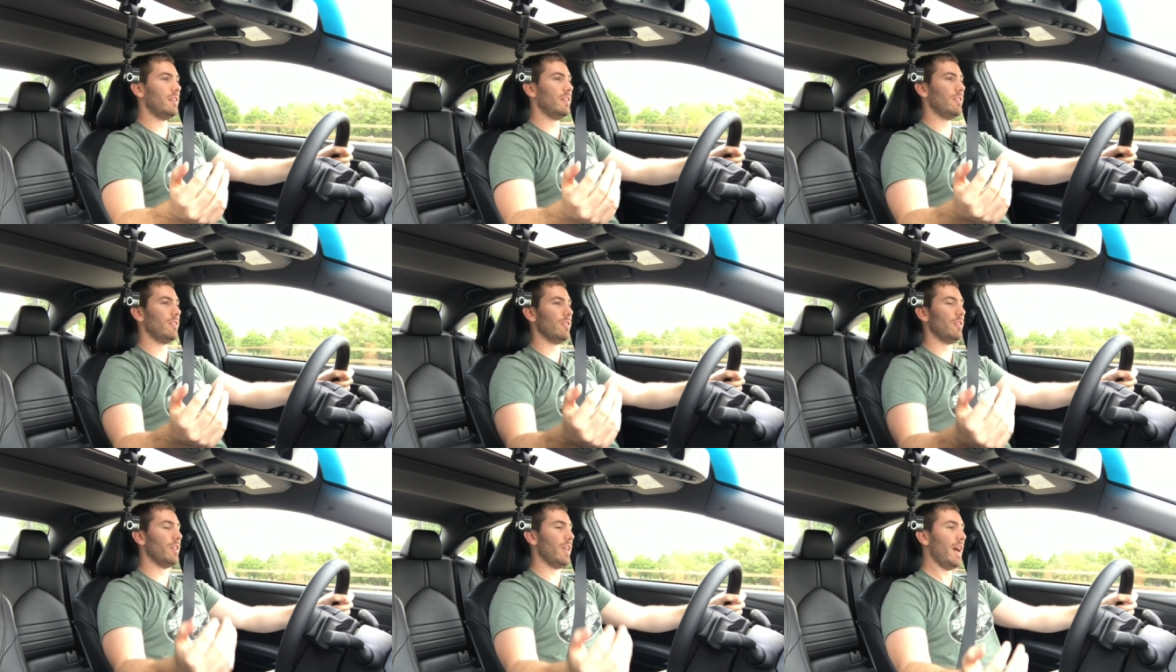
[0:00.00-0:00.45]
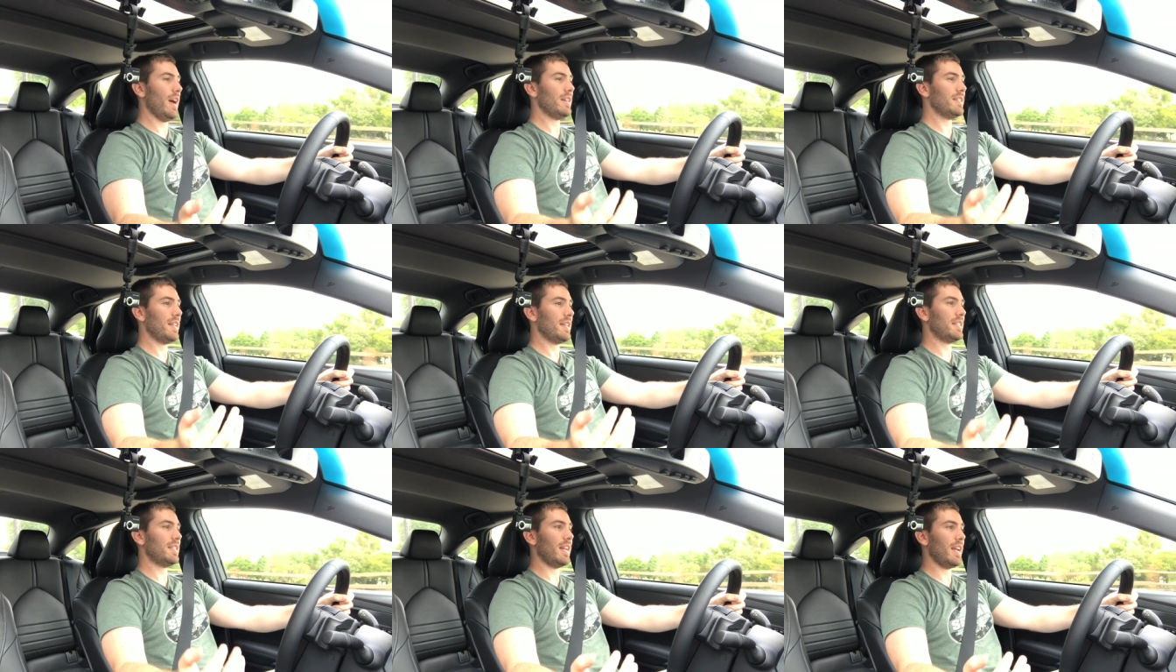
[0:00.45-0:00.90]
or the
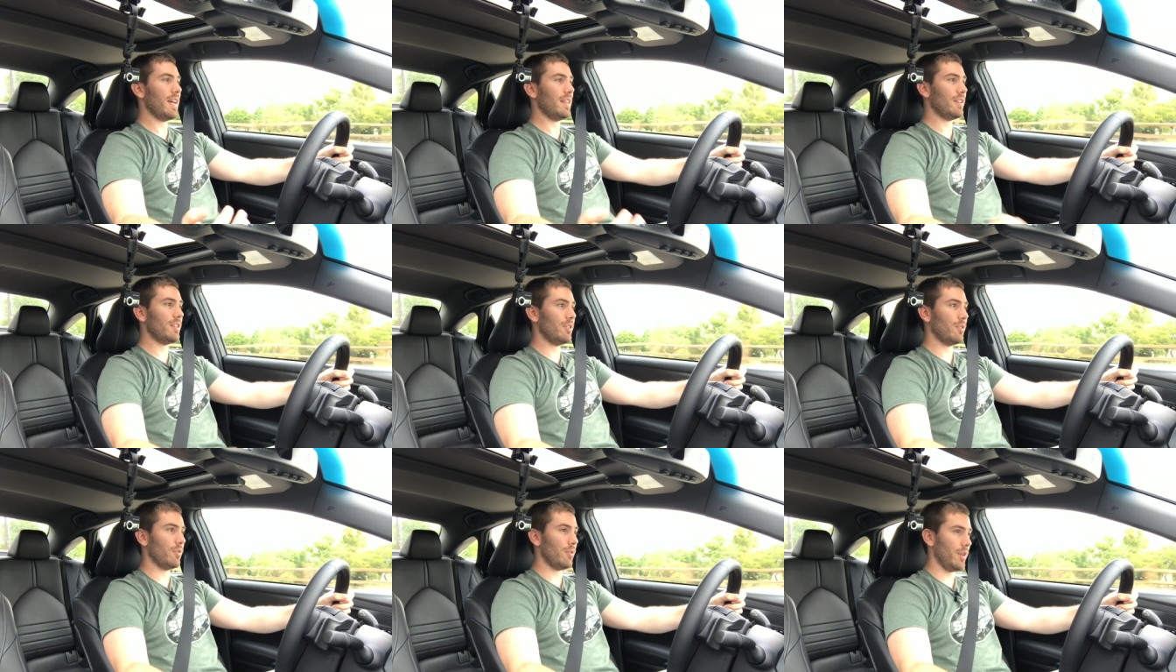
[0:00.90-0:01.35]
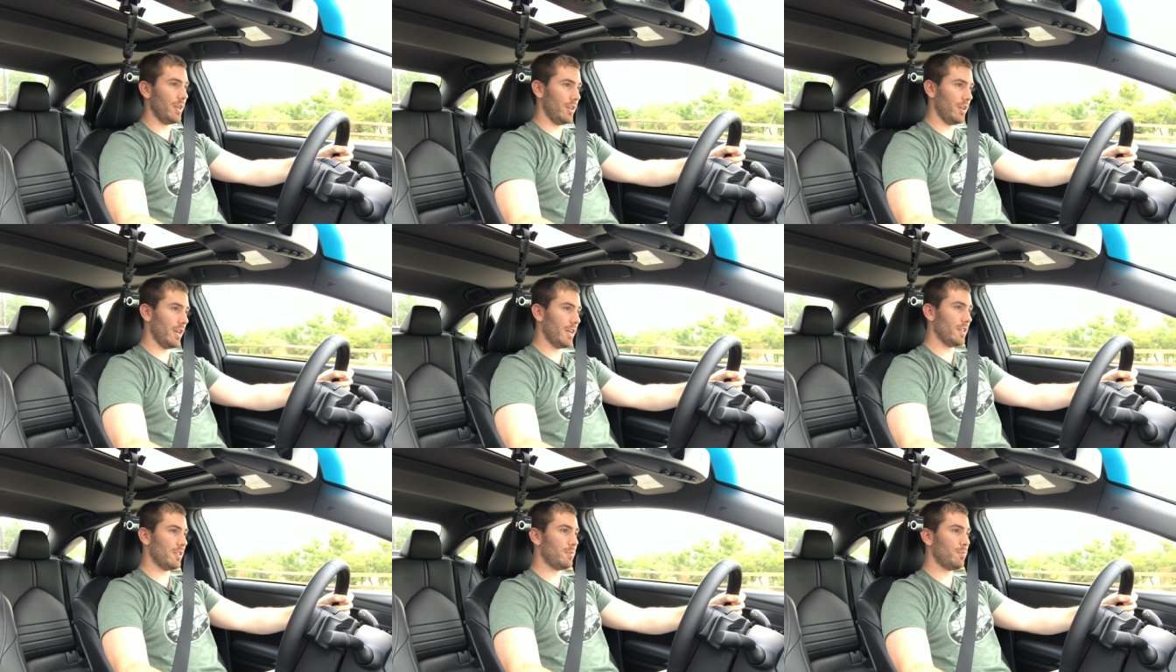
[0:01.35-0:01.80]
XSE and the Touring, you
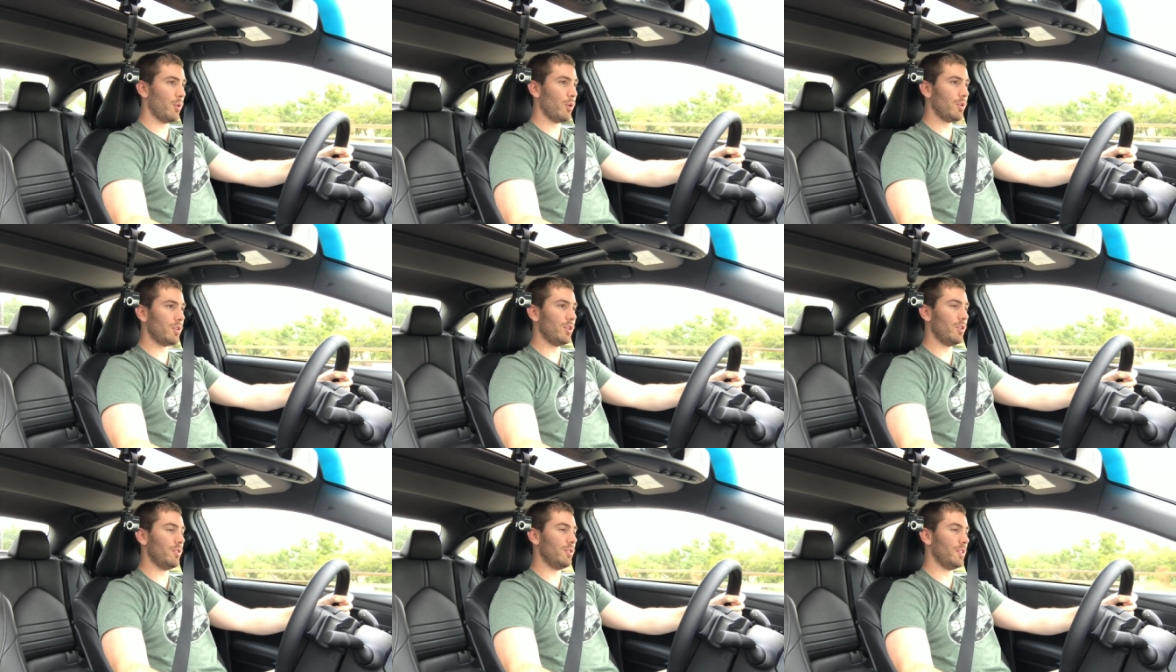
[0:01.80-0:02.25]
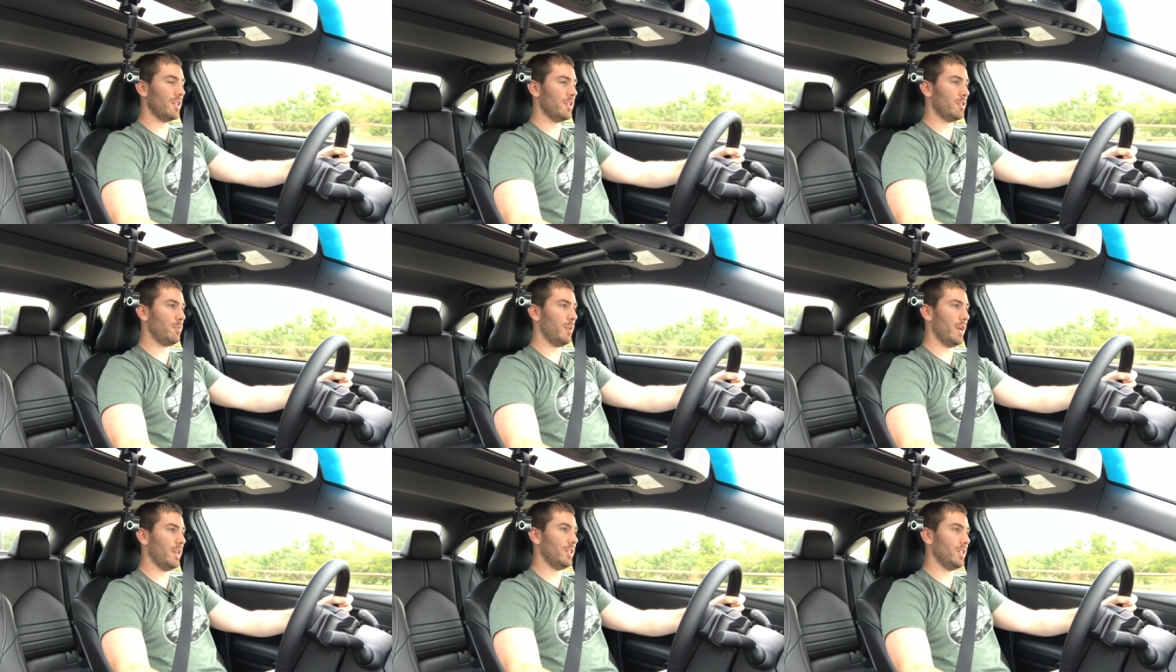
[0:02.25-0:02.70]
get a sport-tuned
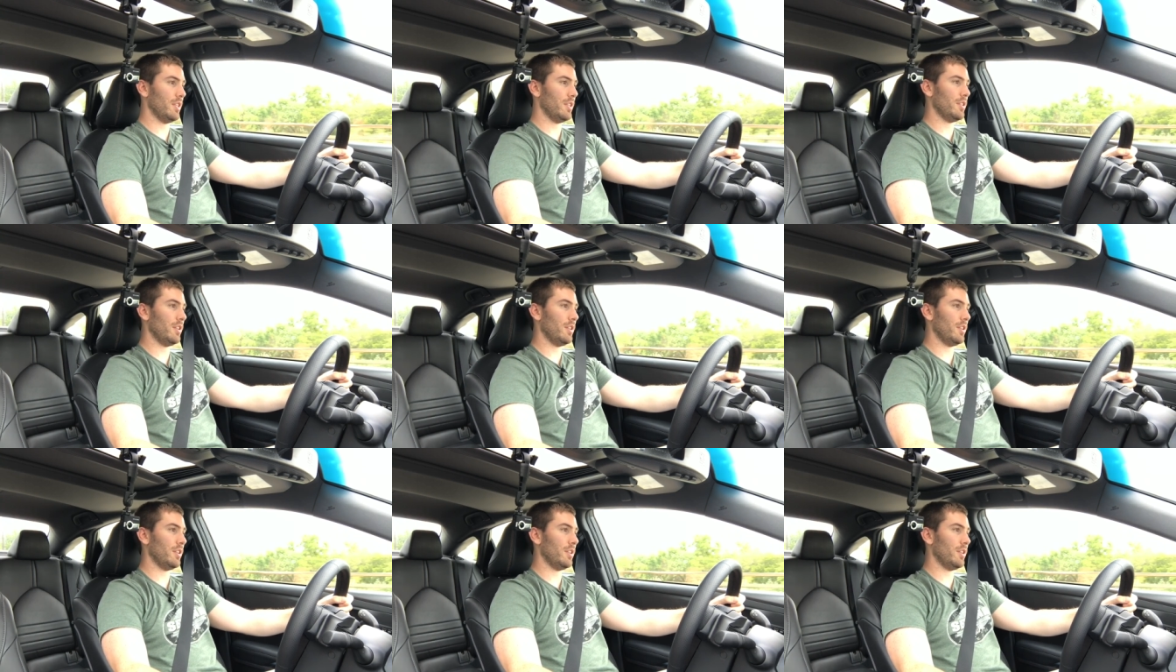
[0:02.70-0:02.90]
suspension,